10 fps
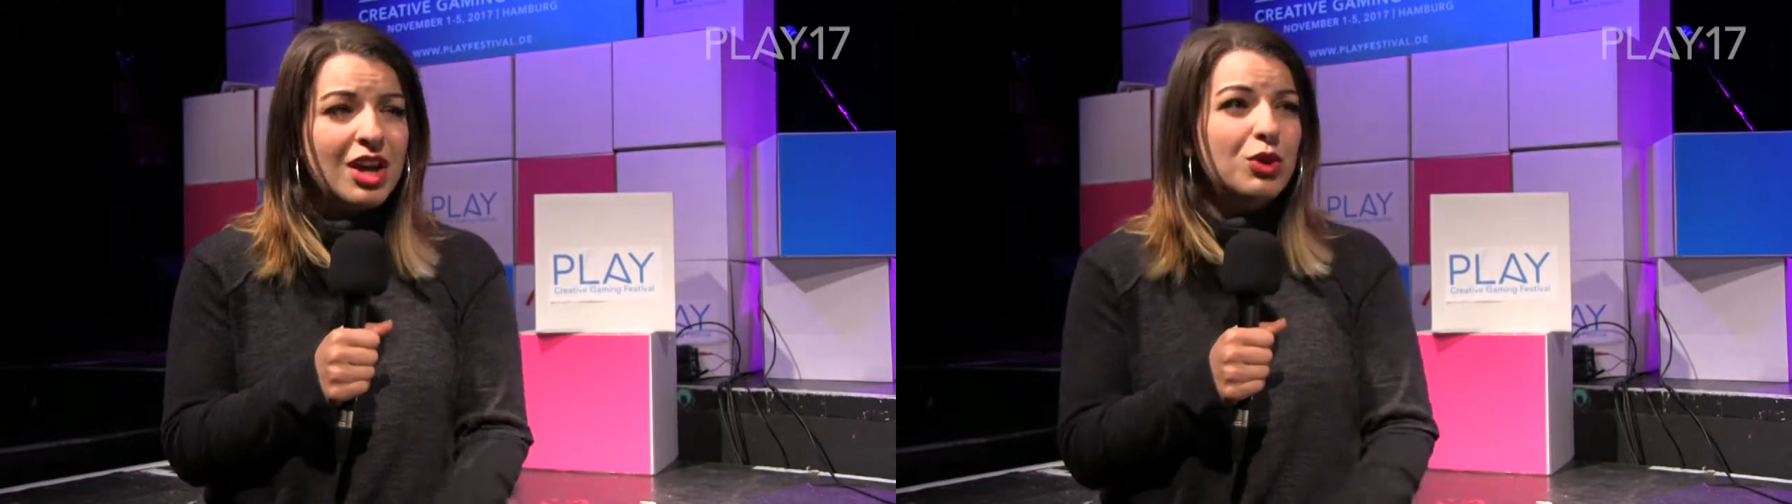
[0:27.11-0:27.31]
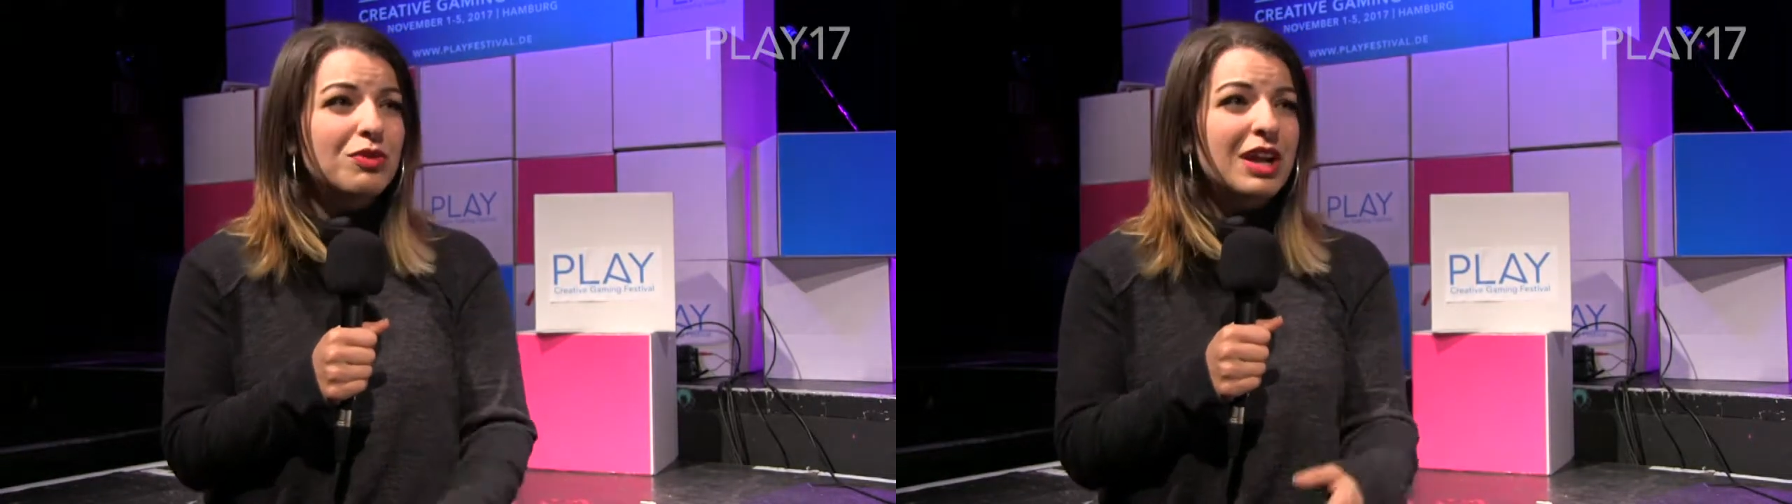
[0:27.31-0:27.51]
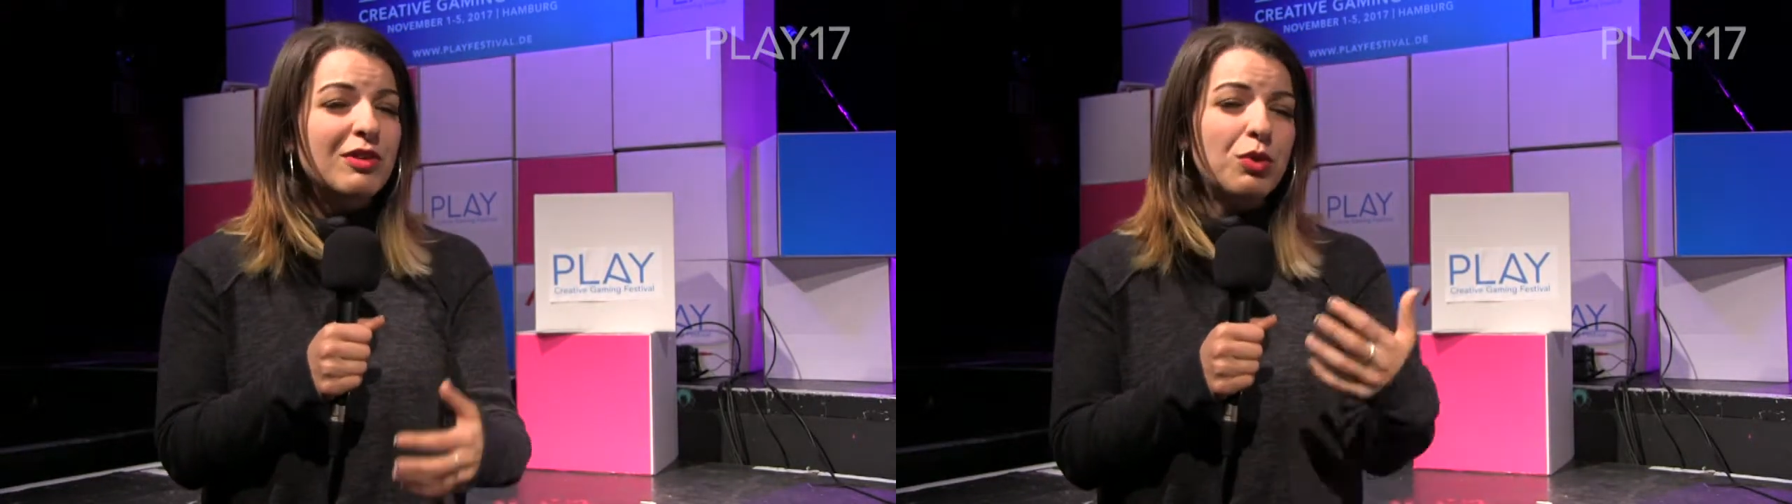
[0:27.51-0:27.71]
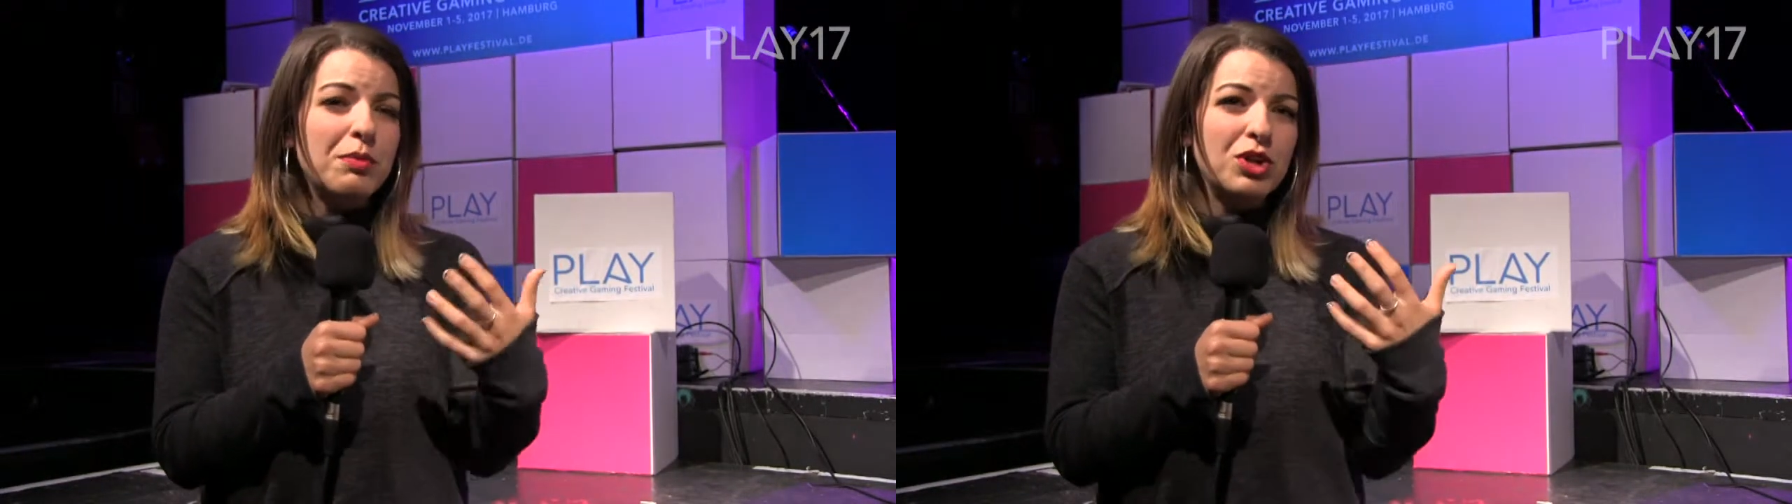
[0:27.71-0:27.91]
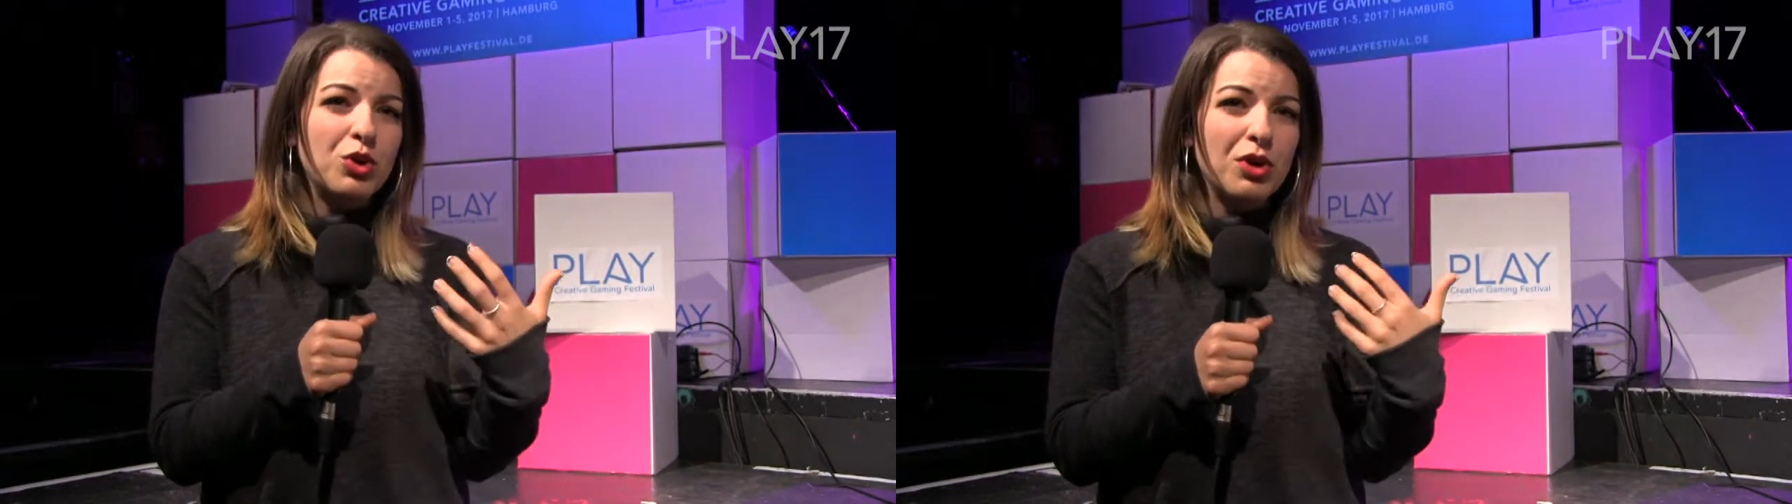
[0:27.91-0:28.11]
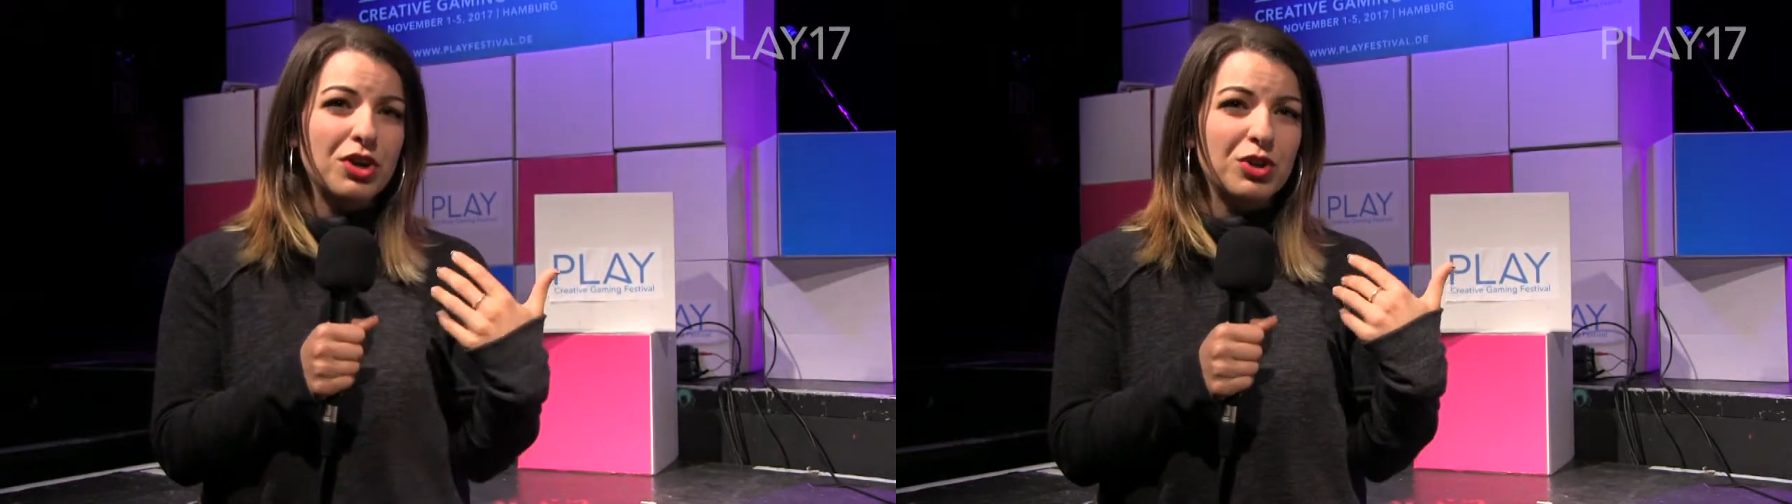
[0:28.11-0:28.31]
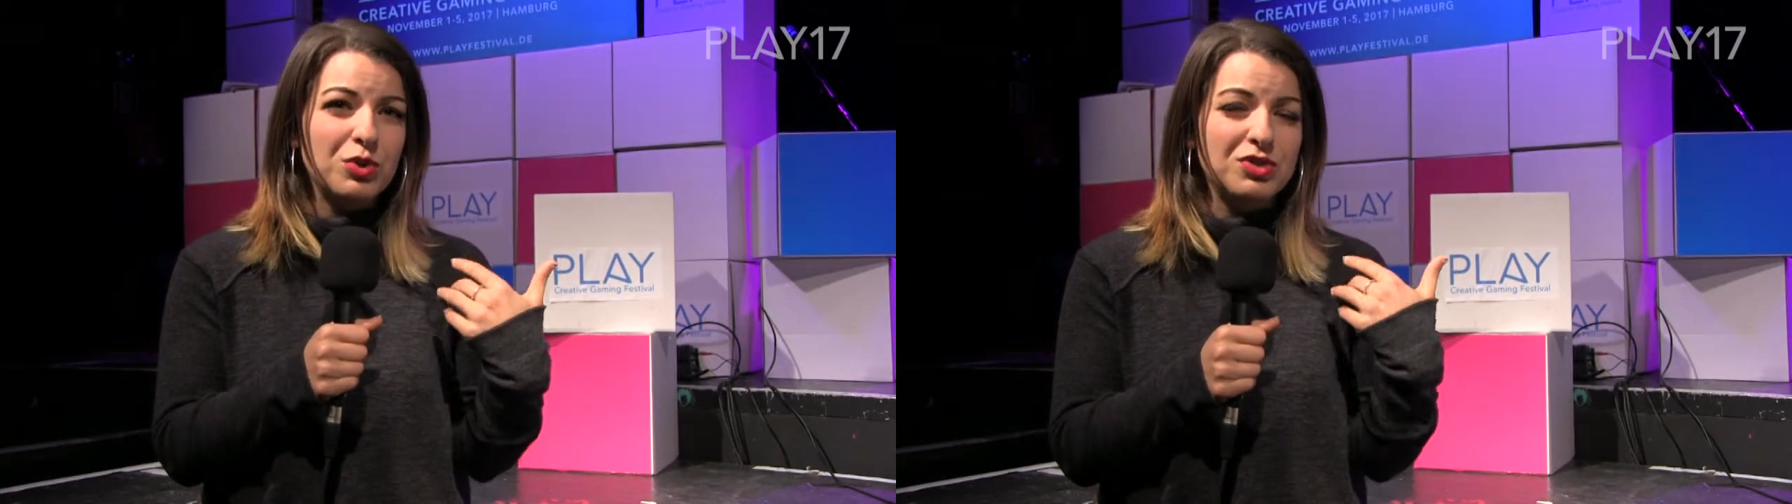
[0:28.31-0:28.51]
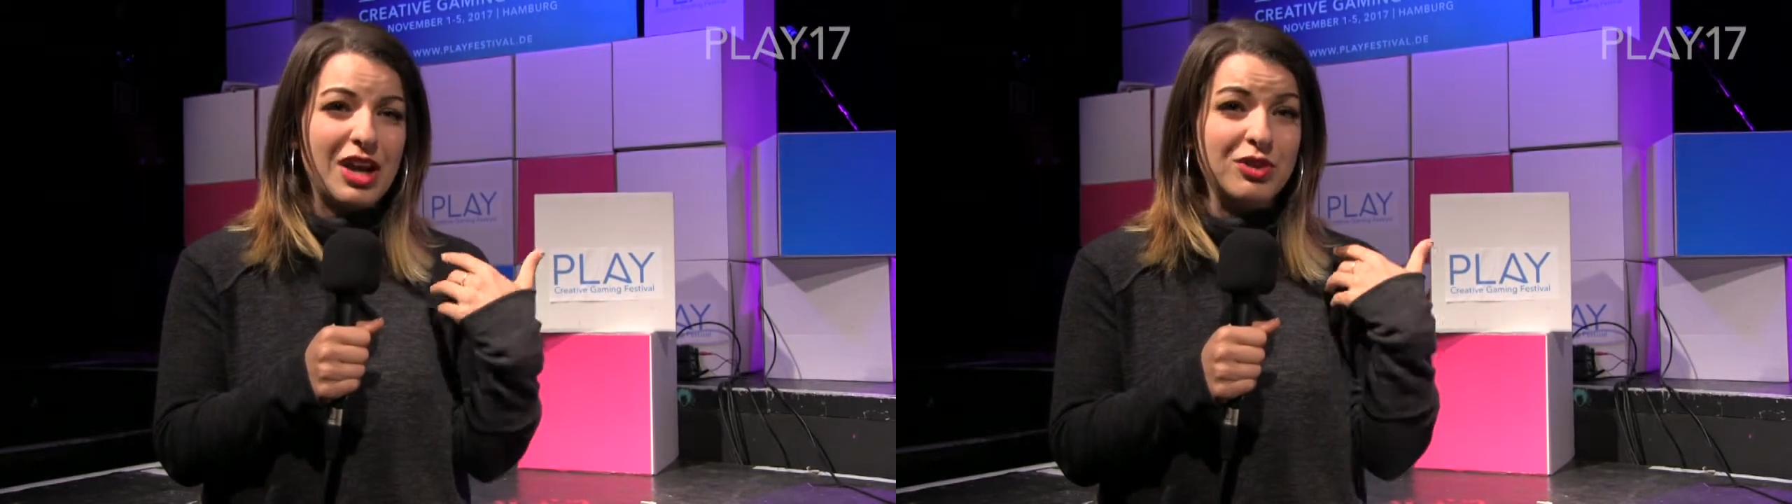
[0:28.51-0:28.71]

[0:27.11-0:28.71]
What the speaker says: You even have women who are used